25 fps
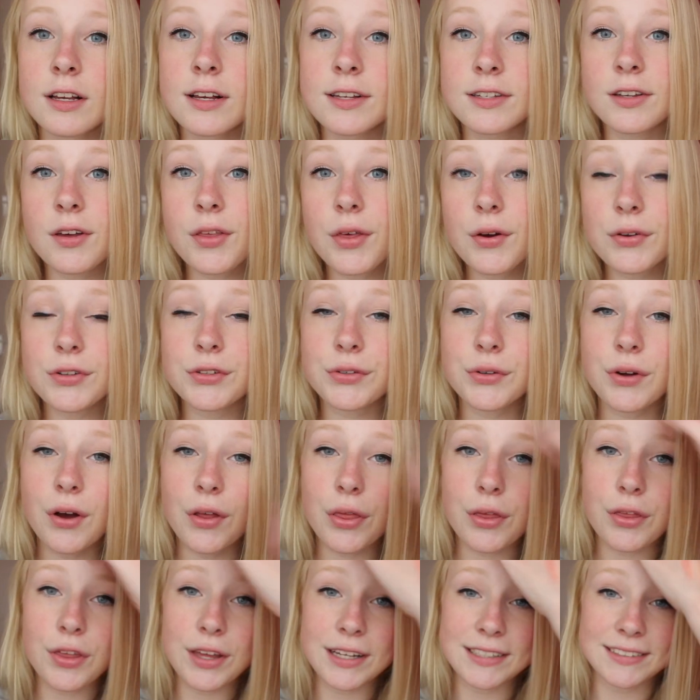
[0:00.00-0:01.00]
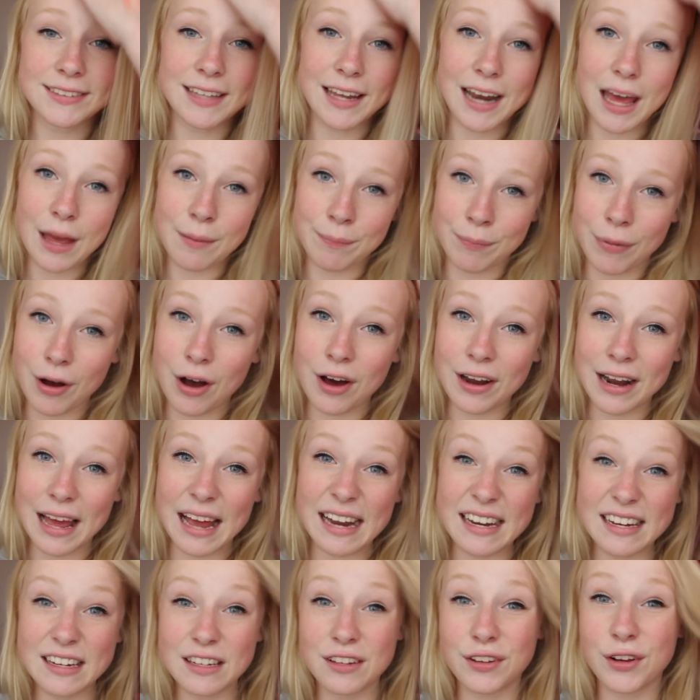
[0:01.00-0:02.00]
So those are all the things that I bought.
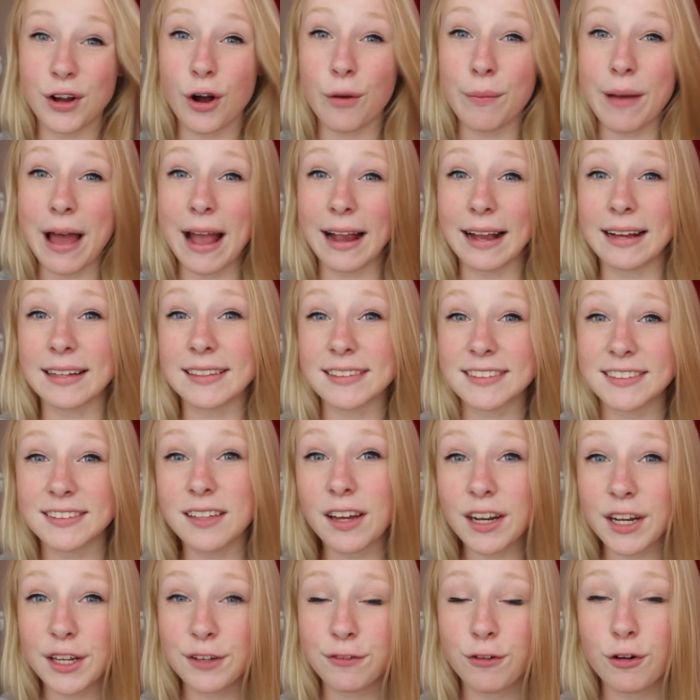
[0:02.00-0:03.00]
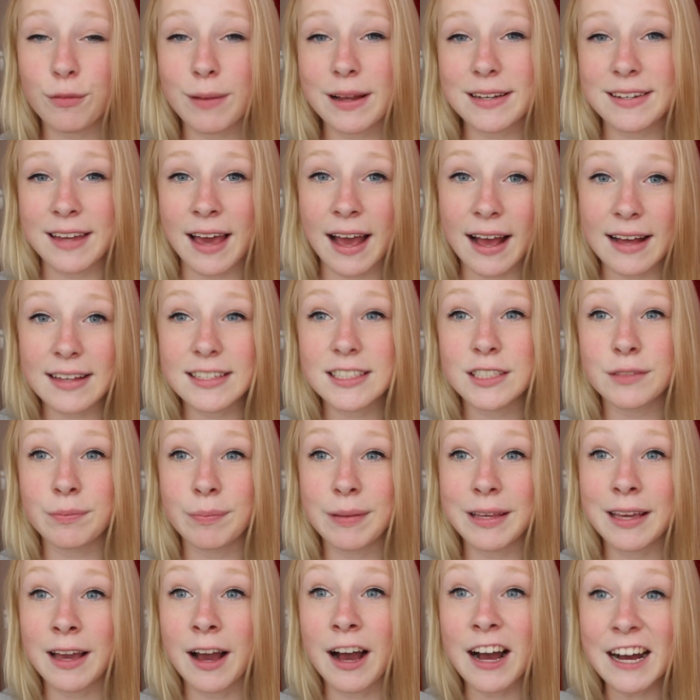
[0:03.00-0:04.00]
I need to go back and study for my test
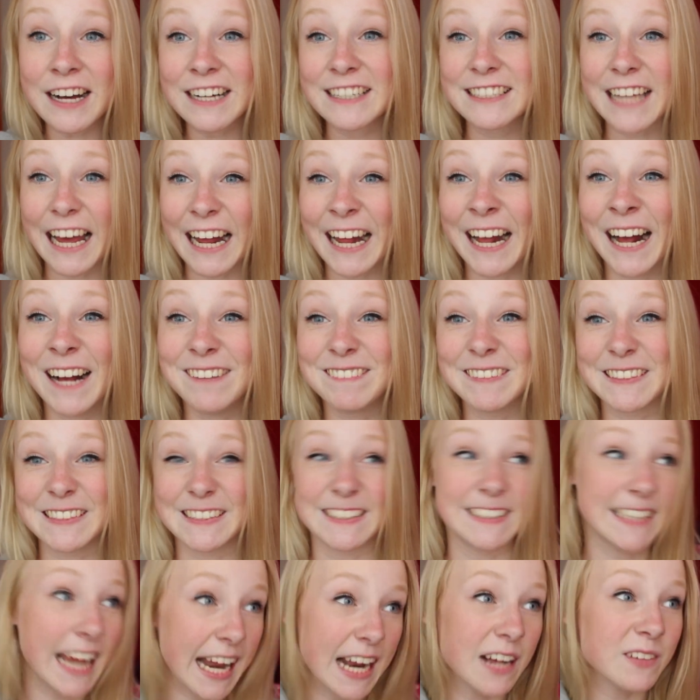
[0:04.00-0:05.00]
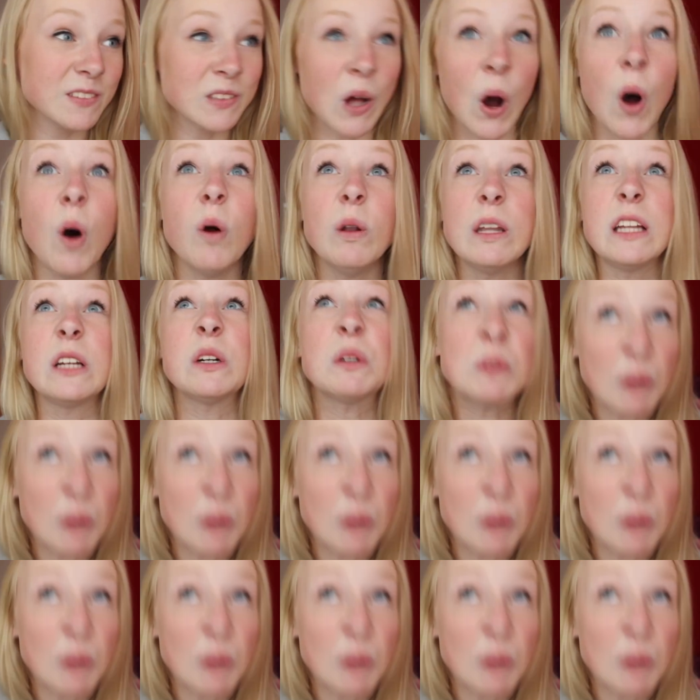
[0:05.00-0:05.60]
because I have exams, holy